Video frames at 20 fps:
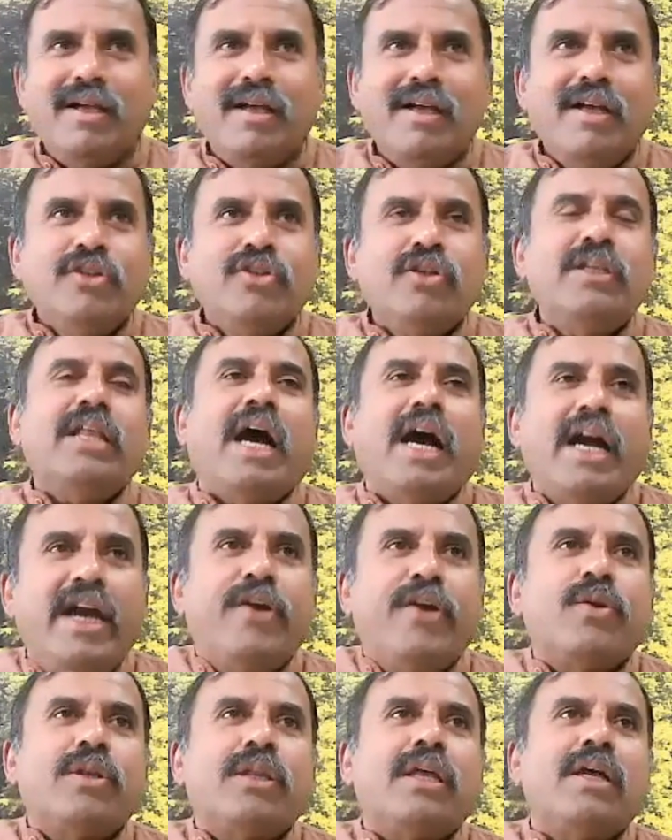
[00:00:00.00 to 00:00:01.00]
So in the higher
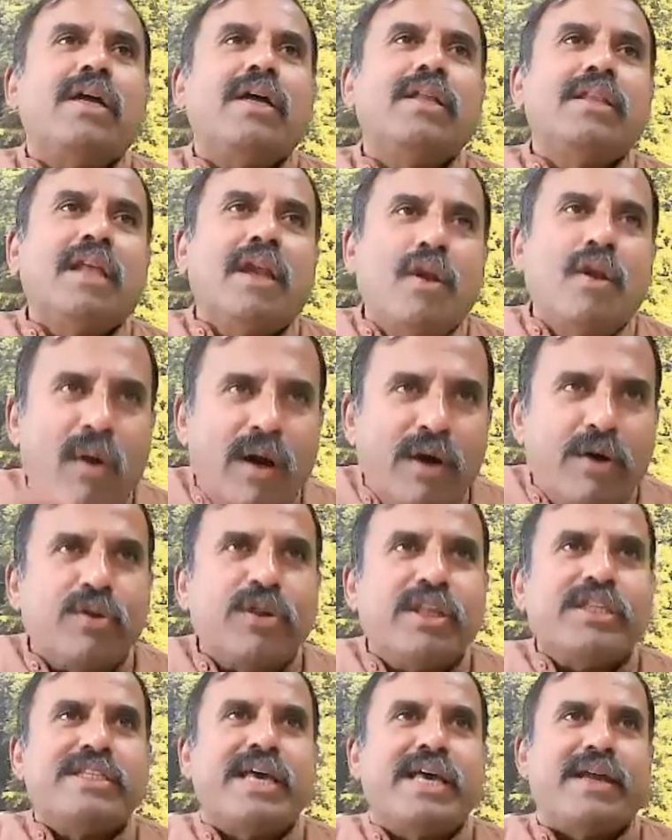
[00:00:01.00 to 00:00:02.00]
truth, the lower truth
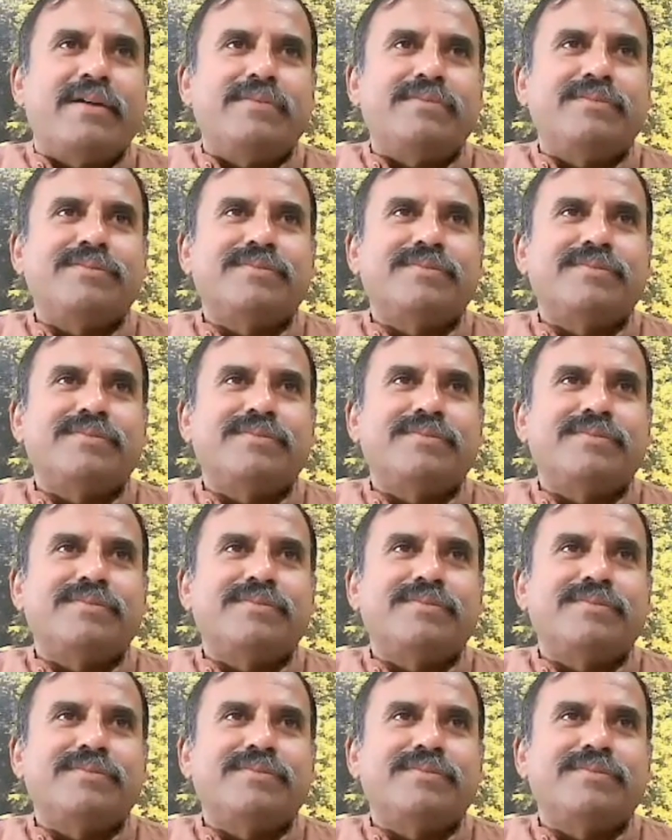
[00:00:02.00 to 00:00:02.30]
is there.